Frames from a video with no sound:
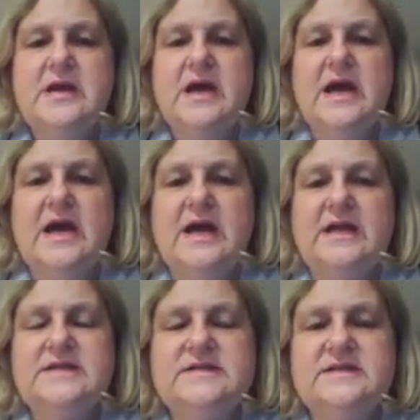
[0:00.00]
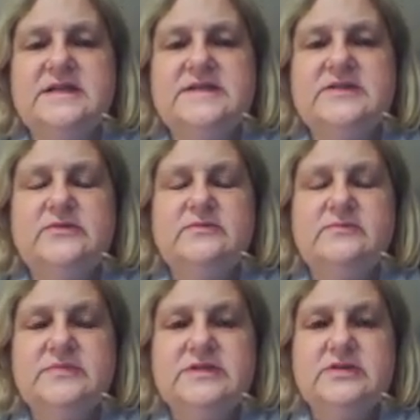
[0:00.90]
and these
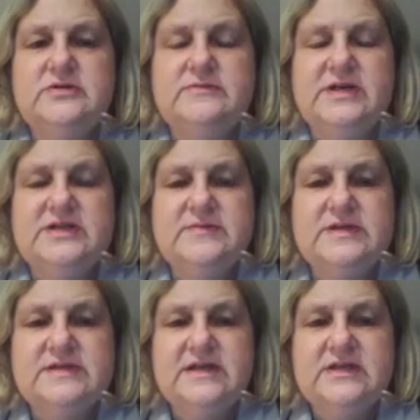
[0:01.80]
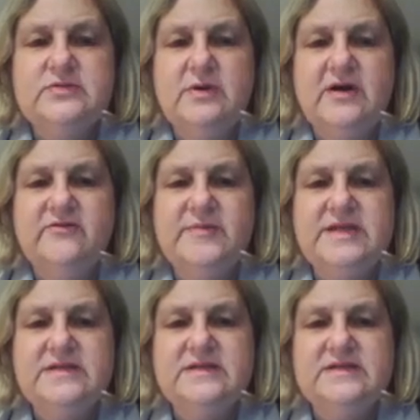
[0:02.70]
two measurements say 12
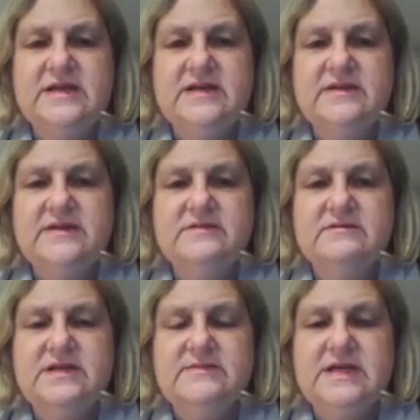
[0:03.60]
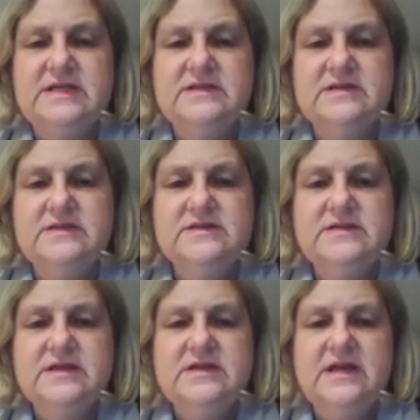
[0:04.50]
metres and 3 metres.
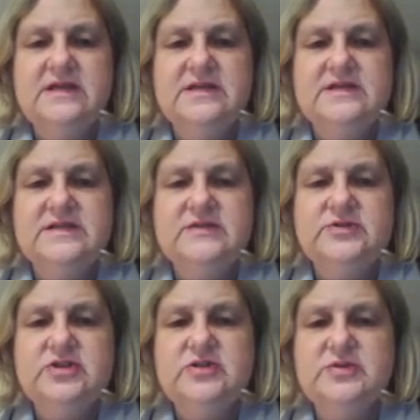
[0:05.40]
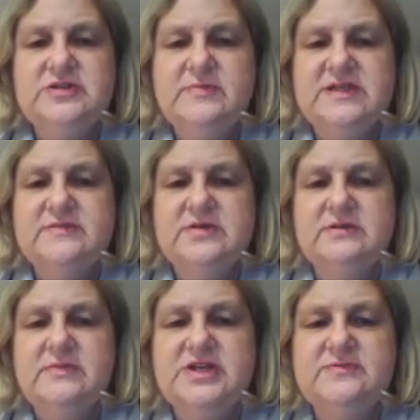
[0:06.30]
And then it says choose which
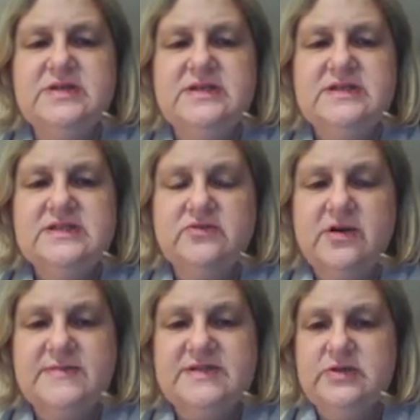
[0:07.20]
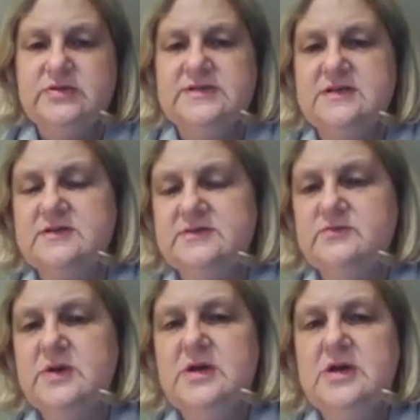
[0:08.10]
measurement describes Luca's garden.
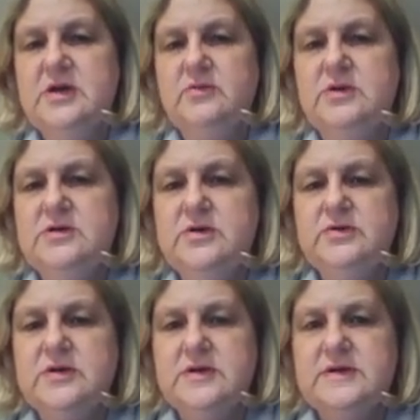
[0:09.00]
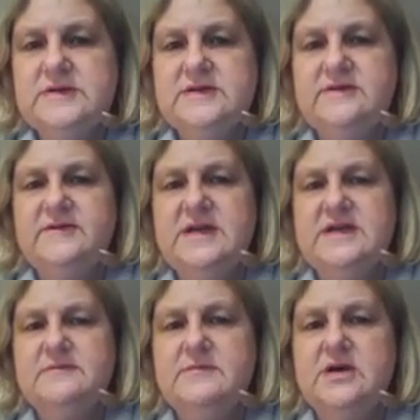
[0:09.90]
Well, Luca's,
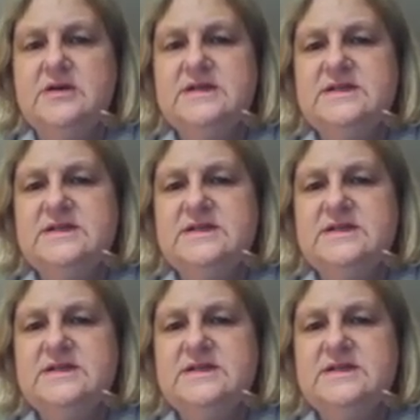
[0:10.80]
Marley's is